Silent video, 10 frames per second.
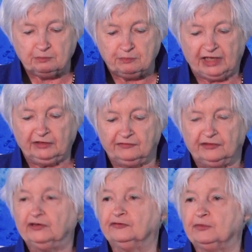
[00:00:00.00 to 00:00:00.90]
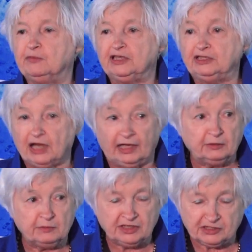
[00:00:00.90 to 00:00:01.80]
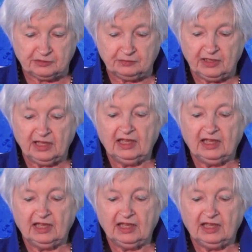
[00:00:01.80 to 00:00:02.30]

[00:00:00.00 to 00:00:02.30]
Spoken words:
benefit from the dynamism